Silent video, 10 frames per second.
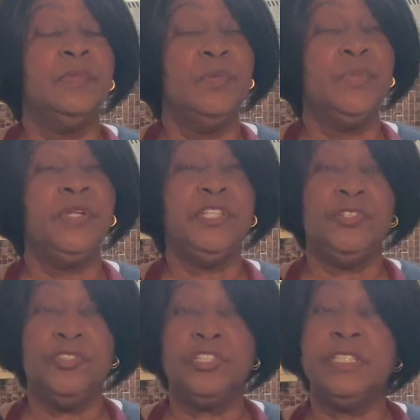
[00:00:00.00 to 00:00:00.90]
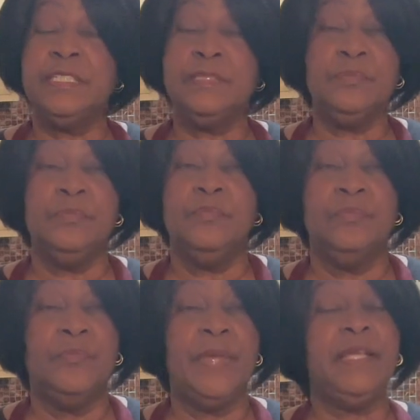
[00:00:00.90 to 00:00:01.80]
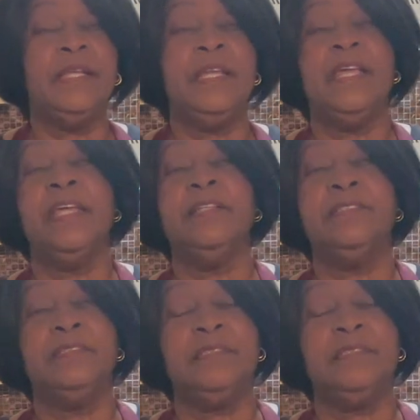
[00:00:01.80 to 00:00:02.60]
But usually bacon and eggs,